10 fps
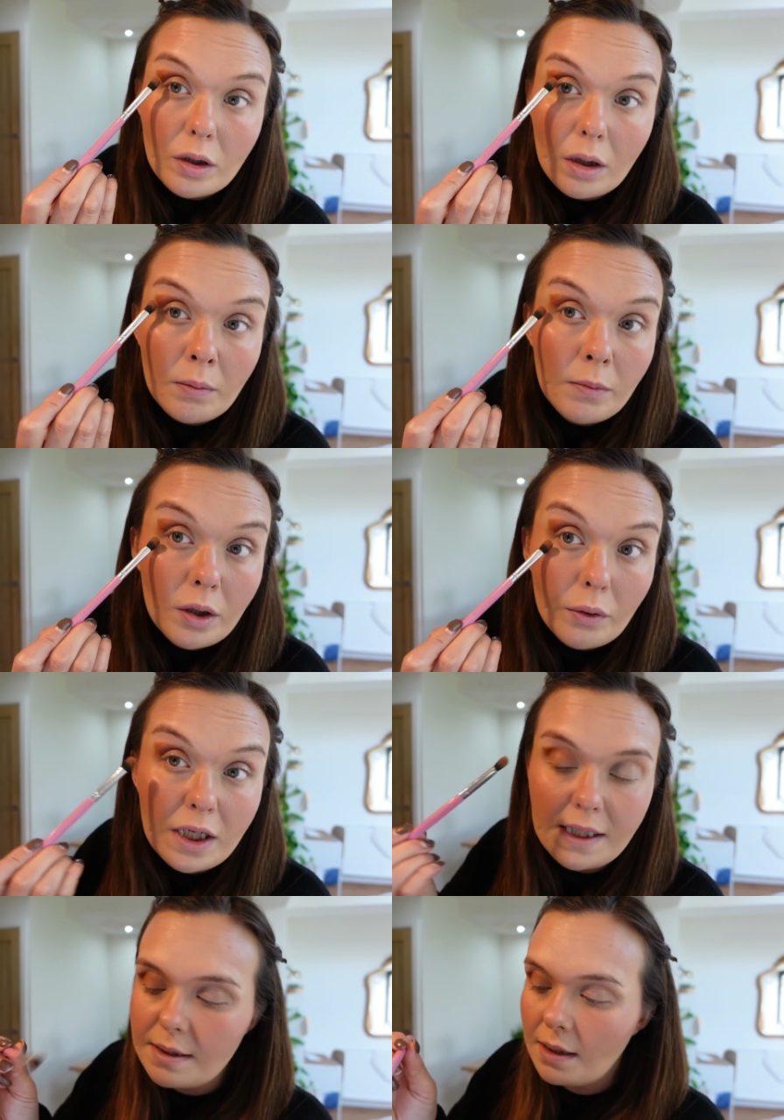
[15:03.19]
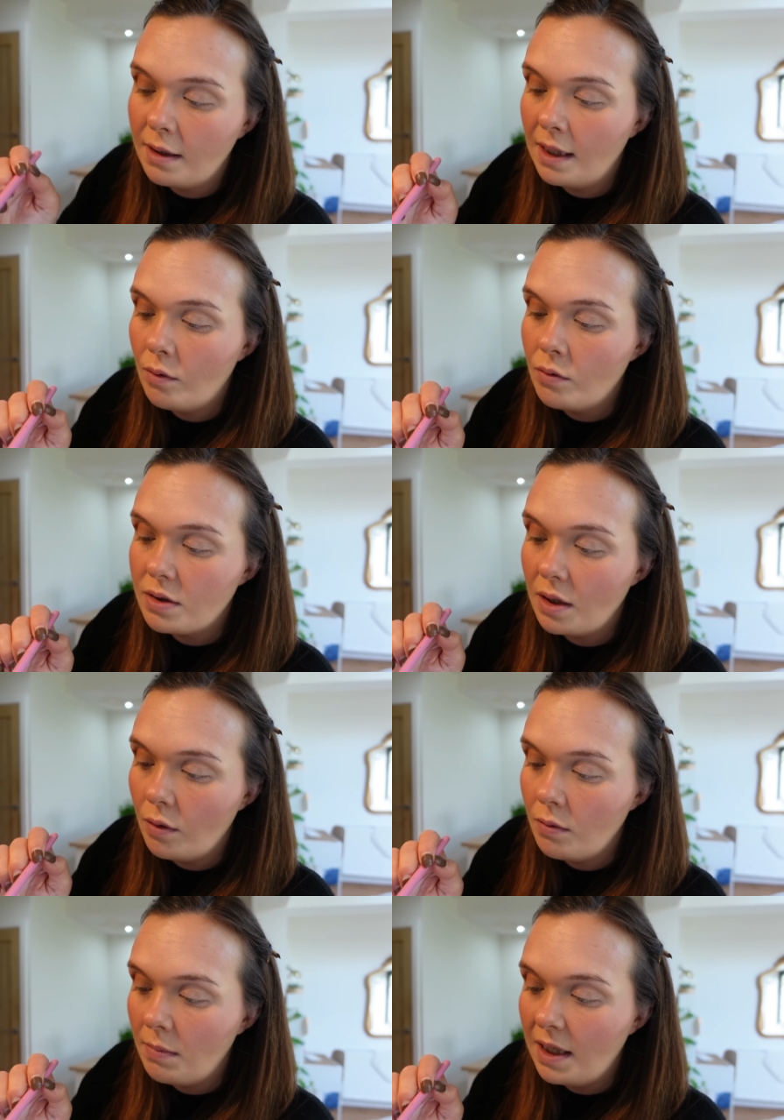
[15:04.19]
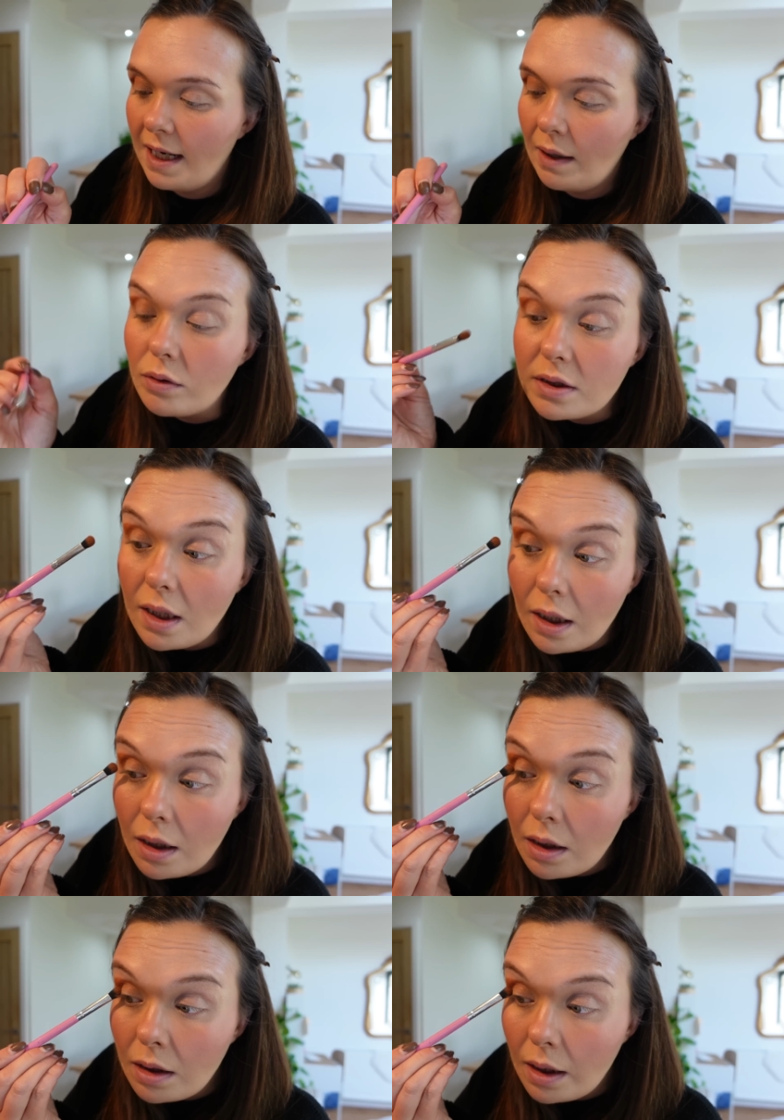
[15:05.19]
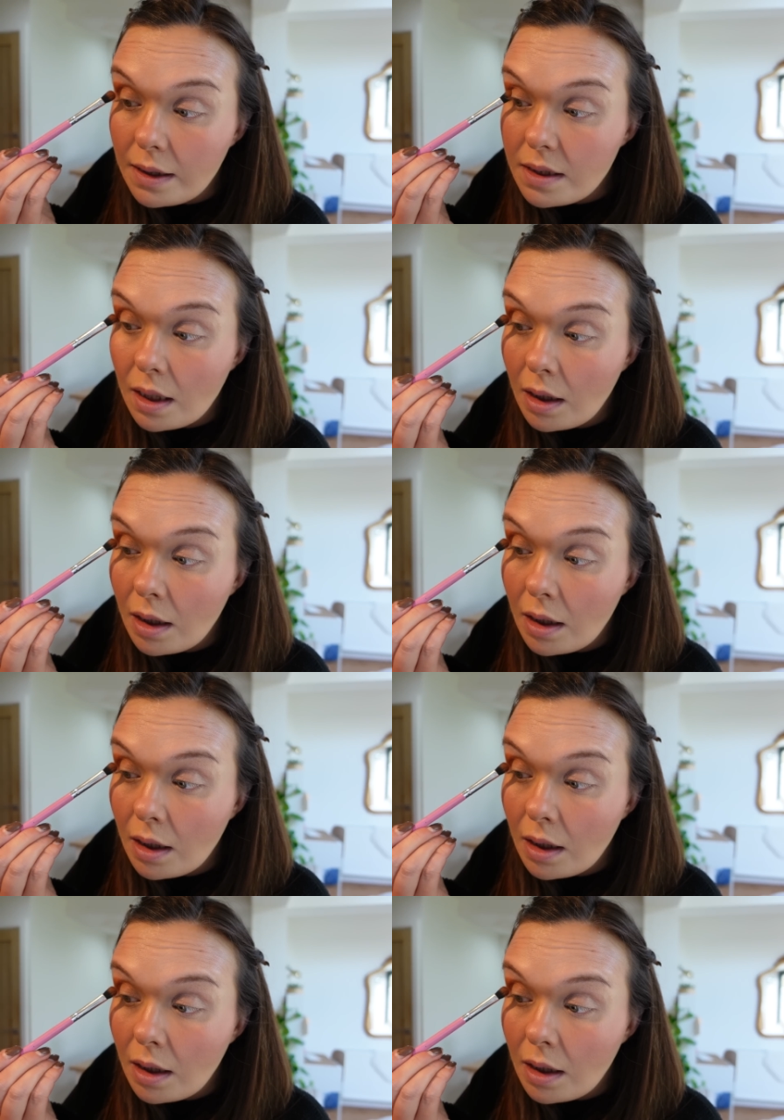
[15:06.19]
on my crease and then also on my outer lid.